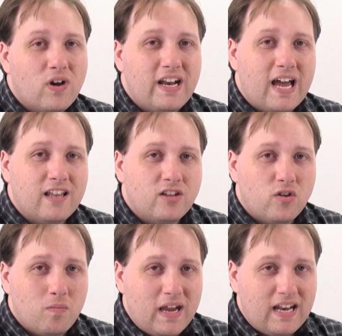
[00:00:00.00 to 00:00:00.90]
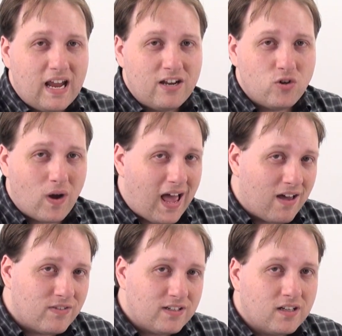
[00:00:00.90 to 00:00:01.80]
you try and add the domain and you
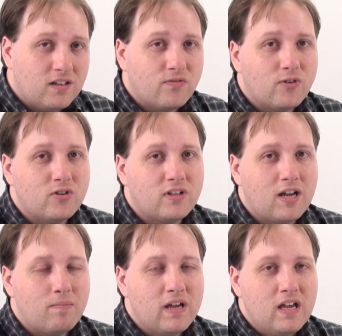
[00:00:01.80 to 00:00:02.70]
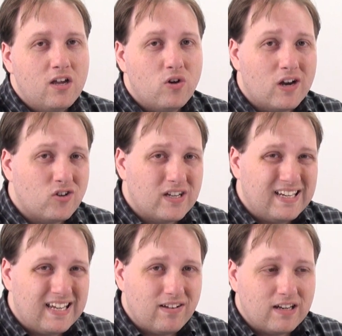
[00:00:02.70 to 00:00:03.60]
haven't done the first step, you're actually
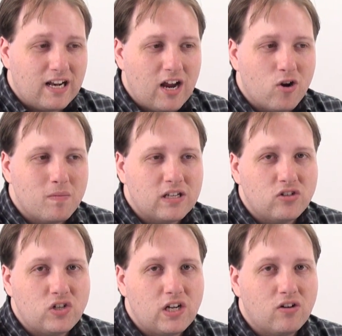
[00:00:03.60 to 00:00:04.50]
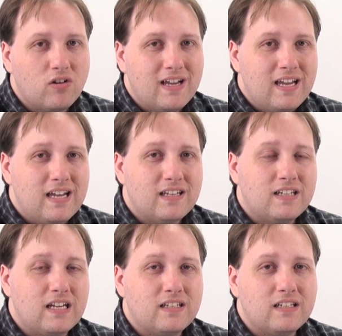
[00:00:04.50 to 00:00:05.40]
going to get an error message here,
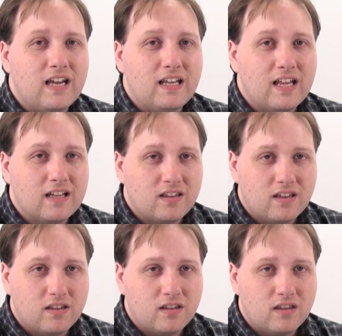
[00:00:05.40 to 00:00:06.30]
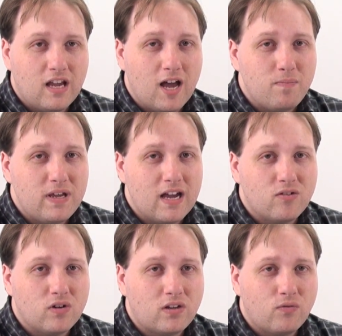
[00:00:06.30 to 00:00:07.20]
instead saying that the IP
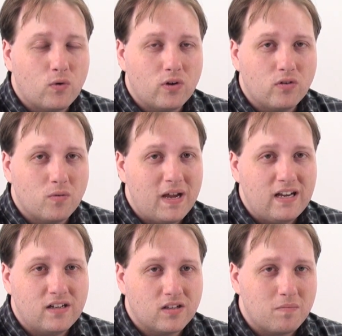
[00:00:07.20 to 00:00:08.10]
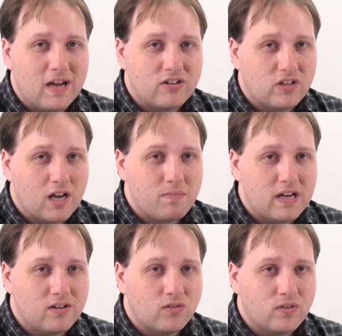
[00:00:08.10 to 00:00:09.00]
address for your domain doesn't match the
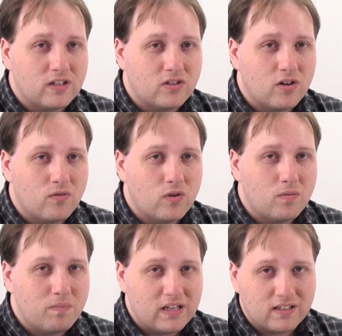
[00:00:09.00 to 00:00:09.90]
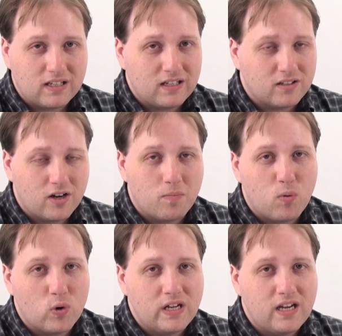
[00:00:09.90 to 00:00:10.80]
IP address for the server. Basically, it's
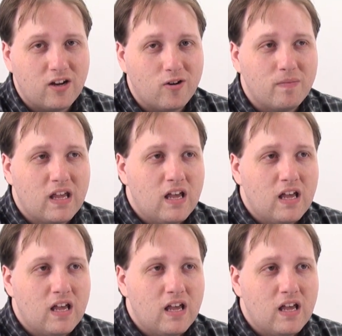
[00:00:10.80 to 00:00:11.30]
not pointing here.